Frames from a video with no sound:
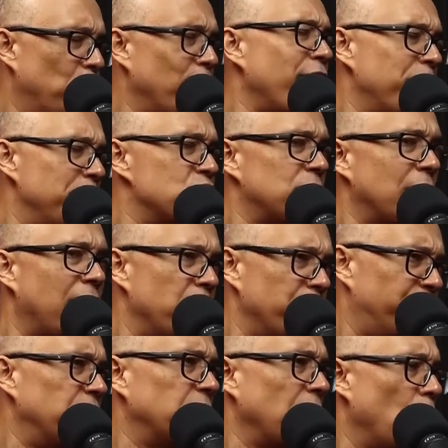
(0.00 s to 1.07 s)
probably be at
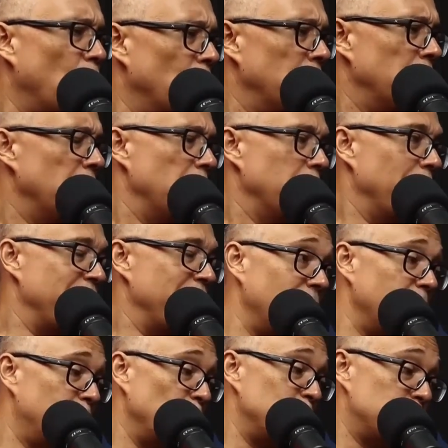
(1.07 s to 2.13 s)
the end, but
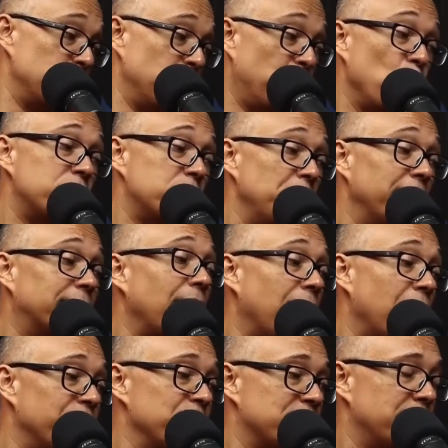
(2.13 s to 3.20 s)
it will allow you
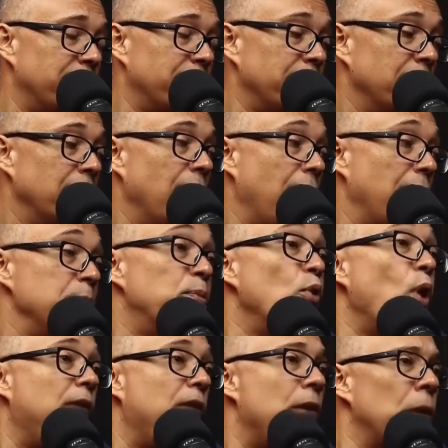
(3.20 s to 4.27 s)
to push the amplifier
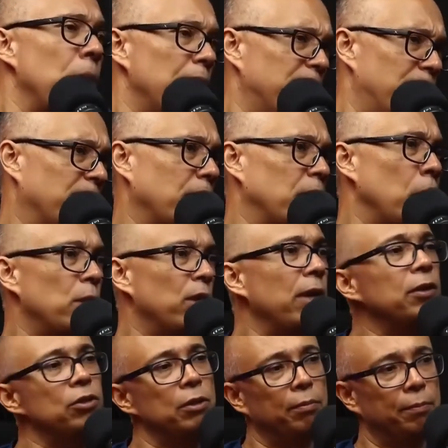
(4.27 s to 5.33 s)
to a region you
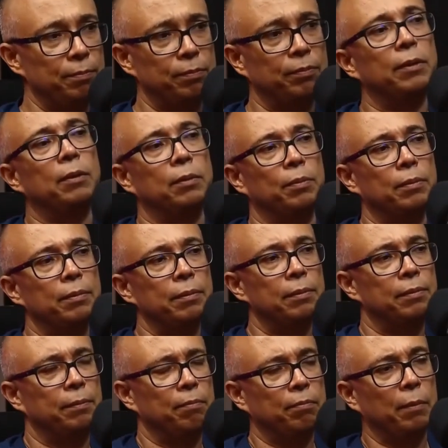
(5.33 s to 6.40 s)
want.
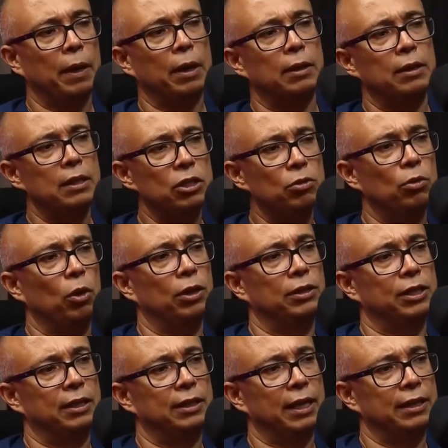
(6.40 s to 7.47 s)
But this
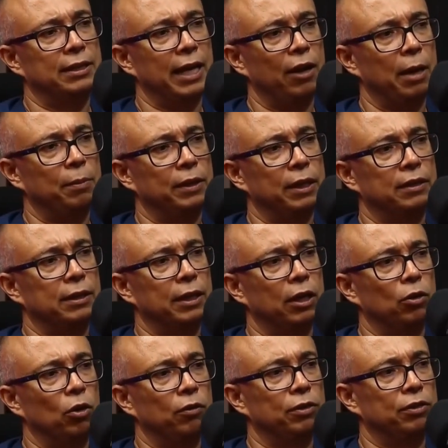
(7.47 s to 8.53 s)
voicing that's happening there
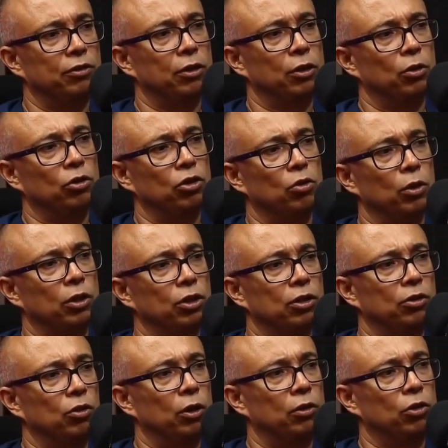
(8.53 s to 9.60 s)
on this little switch is
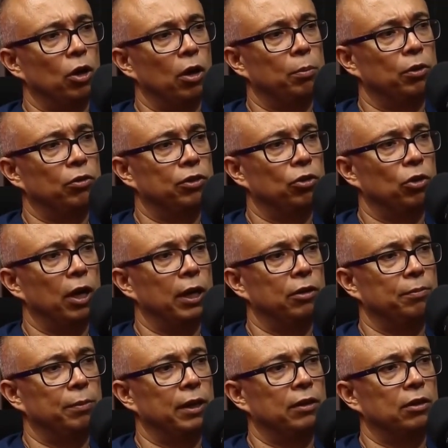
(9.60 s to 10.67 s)
on top of the drive
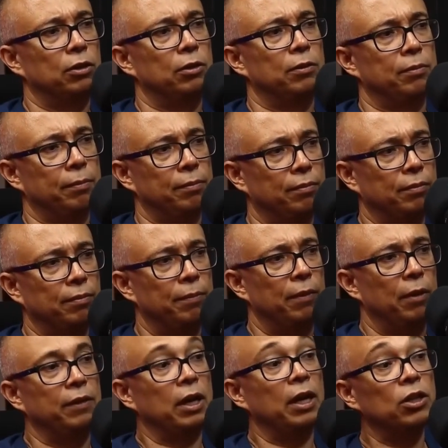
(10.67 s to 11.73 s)
pedal.
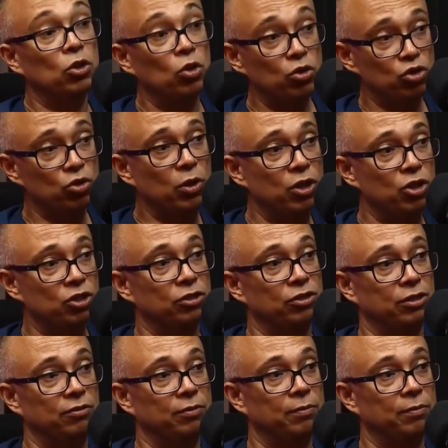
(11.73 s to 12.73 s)
There are two switches.